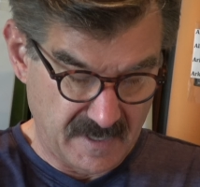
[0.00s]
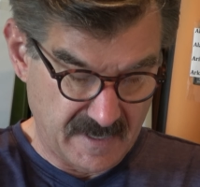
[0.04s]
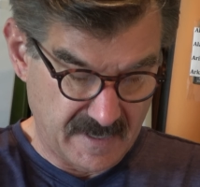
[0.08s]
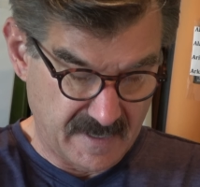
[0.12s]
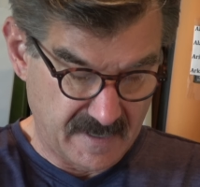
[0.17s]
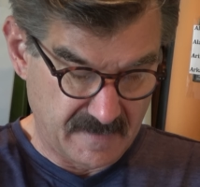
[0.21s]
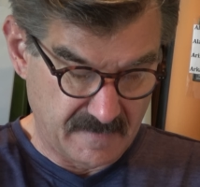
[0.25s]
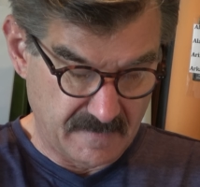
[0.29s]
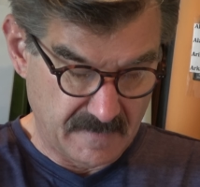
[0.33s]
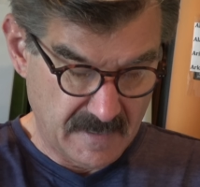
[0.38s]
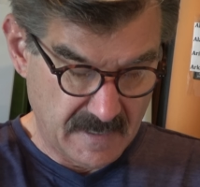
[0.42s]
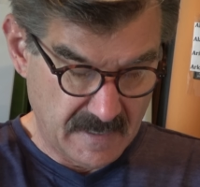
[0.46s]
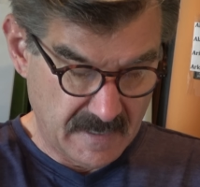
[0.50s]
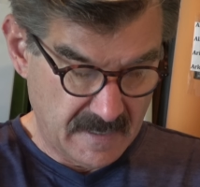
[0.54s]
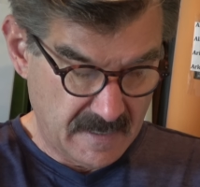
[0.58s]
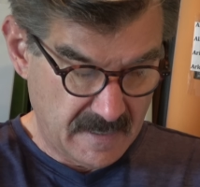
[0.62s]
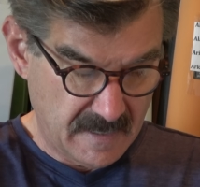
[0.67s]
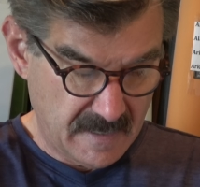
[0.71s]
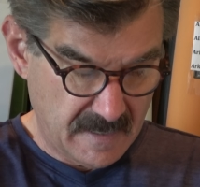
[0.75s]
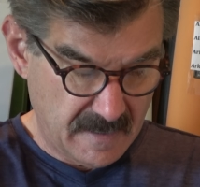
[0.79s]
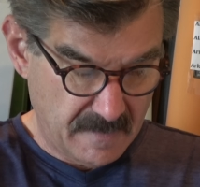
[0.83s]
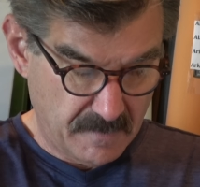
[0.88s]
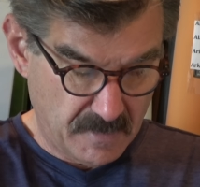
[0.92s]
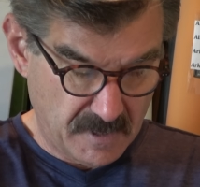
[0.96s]
yet,
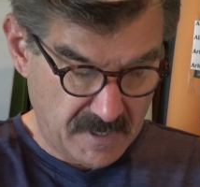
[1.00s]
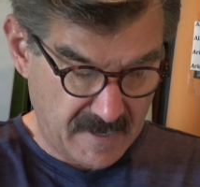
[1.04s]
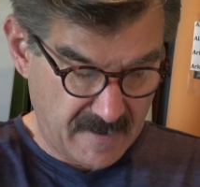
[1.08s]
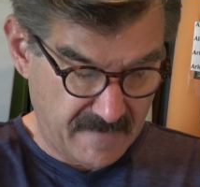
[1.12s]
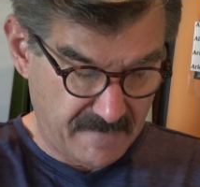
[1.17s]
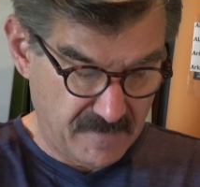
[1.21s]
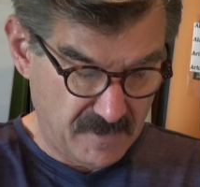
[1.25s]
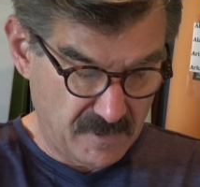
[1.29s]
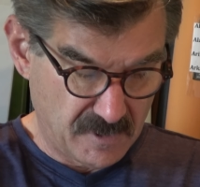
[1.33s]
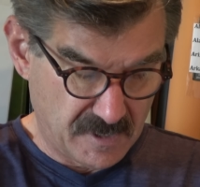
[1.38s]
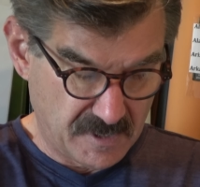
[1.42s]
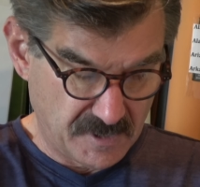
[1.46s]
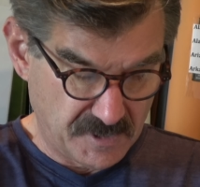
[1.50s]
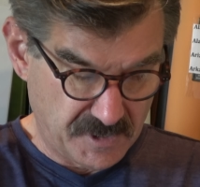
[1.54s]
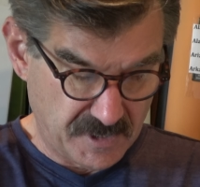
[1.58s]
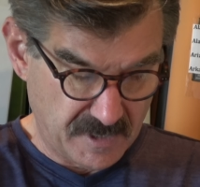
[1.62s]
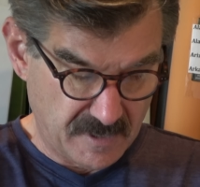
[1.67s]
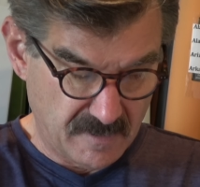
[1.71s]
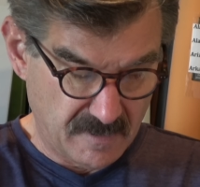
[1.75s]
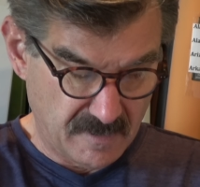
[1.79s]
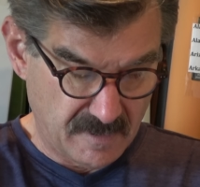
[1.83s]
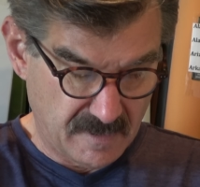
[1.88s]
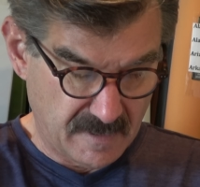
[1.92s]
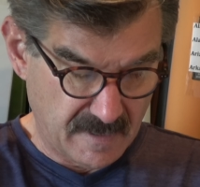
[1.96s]
but have you
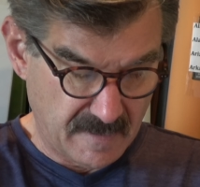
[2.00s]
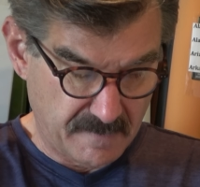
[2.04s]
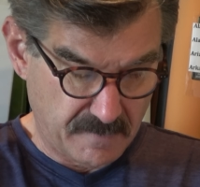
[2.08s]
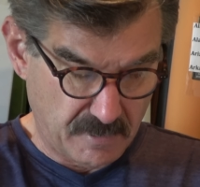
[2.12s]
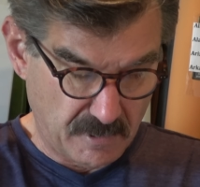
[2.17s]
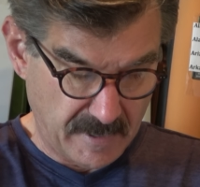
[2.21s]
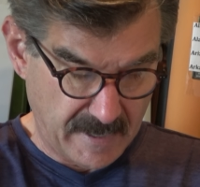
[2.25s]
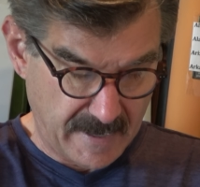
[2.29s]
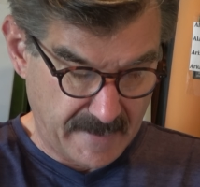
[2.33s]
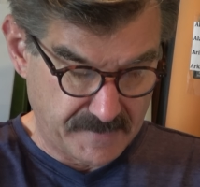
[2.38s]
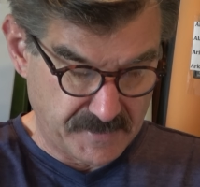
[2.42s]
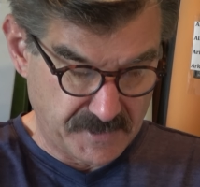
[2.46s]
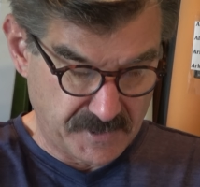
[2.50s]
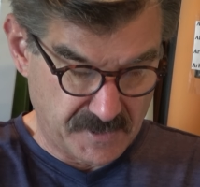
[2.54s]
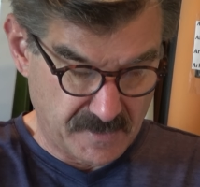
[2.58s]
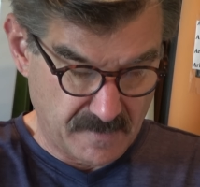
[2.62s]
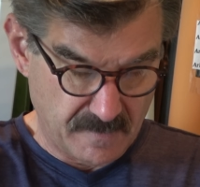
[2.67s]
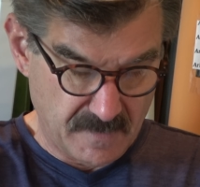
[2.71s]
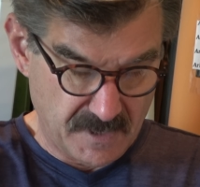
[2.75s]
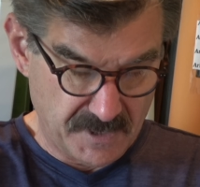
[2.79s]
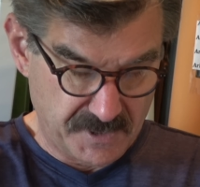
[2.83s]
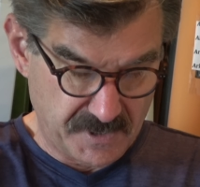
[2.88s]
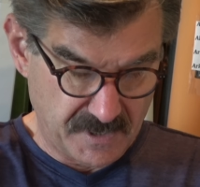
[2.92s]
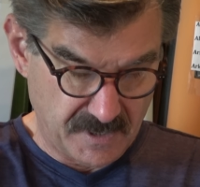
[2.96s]
considered that perhaps the
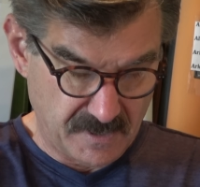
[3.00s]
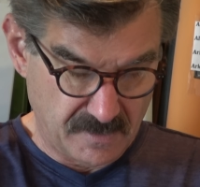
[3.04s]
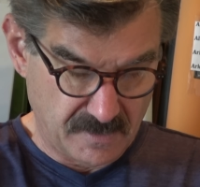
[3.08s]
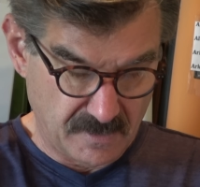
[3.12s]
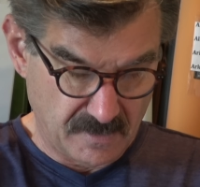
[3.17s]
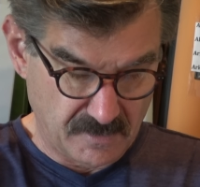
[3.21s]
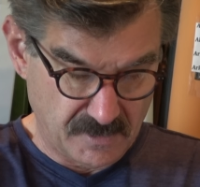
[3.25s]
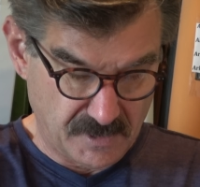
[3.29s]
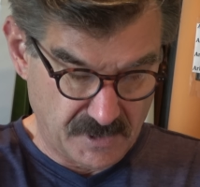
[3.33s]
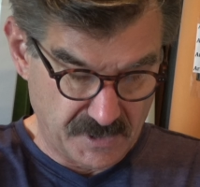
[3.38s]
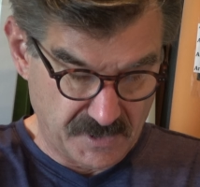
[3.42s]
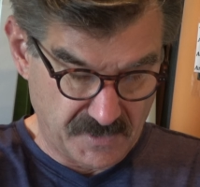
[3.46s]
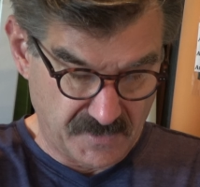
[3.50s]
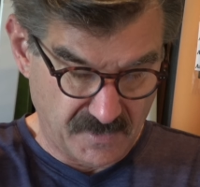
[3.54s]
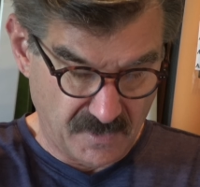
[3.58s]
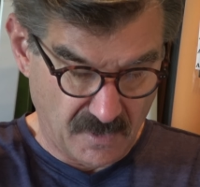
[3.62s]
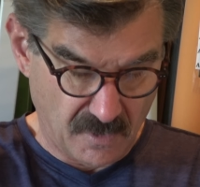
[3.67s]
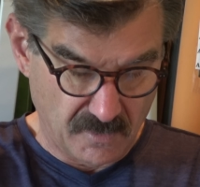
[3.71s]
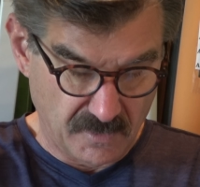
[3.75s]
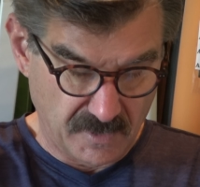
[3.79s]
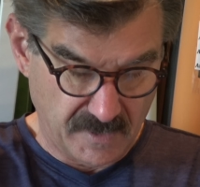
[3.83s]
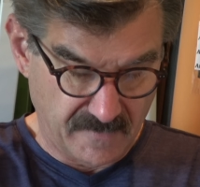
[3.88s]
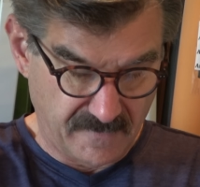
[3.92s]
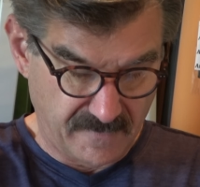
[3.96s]
missing don't just
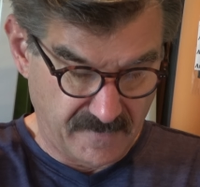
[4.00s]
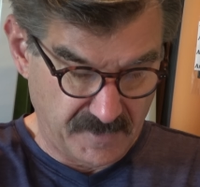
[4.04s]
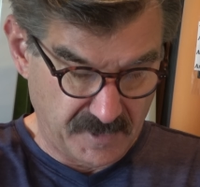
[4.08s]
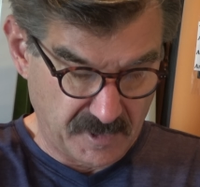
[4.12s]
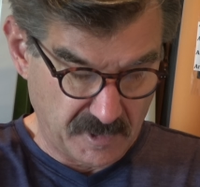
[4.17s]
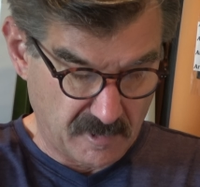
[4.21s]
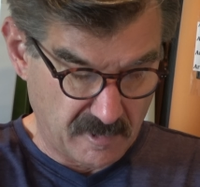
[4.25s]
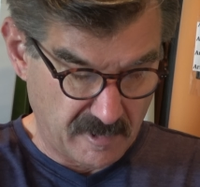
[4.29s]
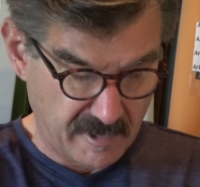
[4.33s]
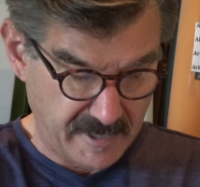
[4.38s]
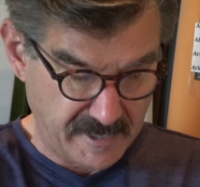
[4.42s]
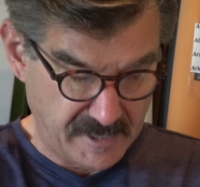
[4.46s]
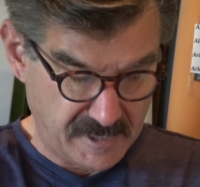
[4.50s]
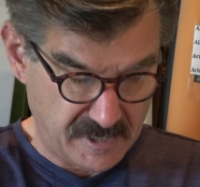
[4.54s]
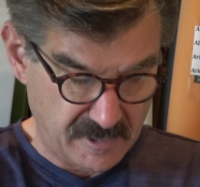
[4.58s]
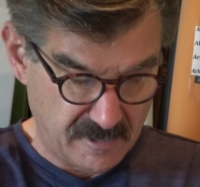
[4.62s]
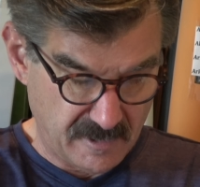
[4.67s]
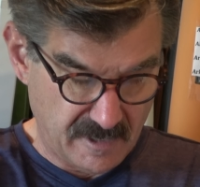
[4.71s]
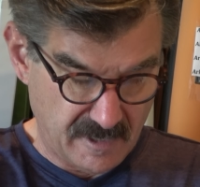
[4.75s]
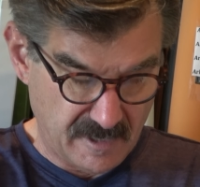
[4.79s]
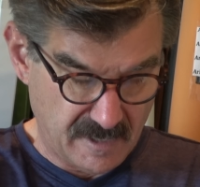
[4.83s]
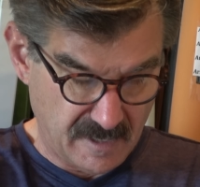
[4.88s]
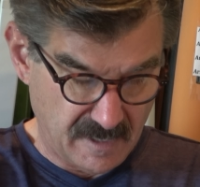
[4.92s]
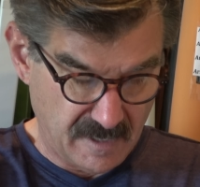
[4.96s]
only fit the
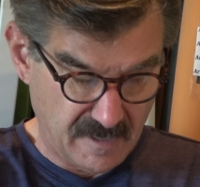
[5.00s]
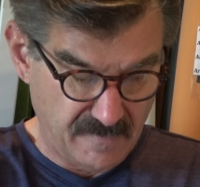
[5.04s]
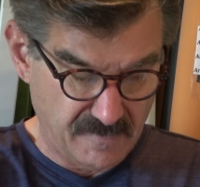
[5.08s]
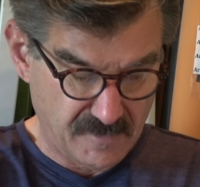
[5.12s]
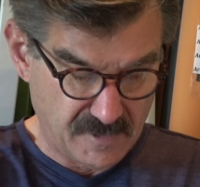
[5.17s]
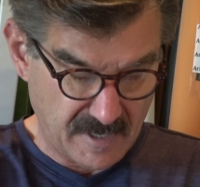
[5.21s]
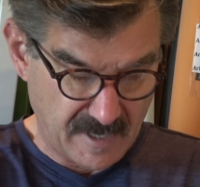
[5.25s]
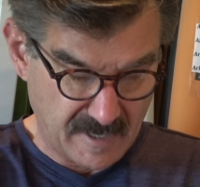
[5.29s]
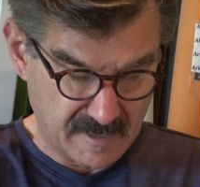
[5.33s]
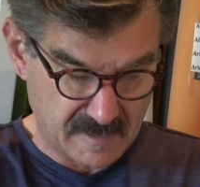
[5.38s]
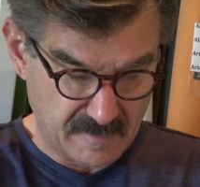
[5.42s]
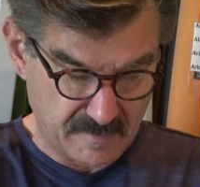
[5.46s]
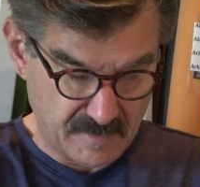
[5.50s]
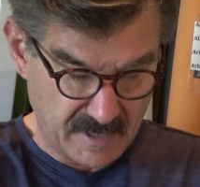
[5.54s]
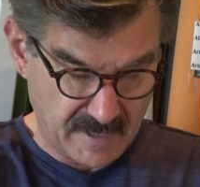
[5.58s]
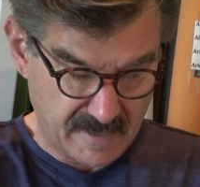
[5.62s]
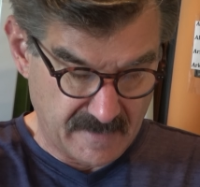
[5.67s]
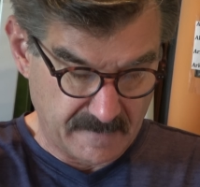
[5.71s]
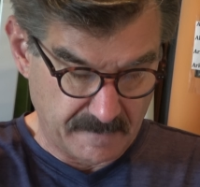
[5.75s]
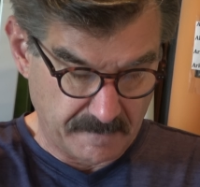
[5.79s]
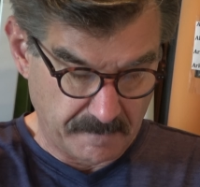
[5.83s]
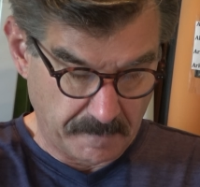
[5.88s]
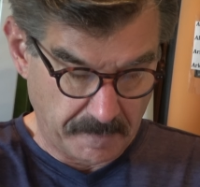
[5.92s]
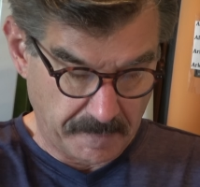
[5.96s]
criteria that you've talked
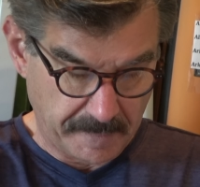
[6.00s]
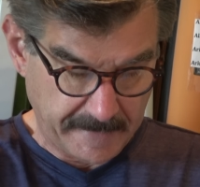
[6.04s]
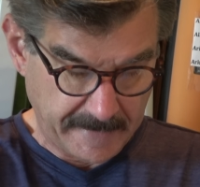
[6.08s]
about?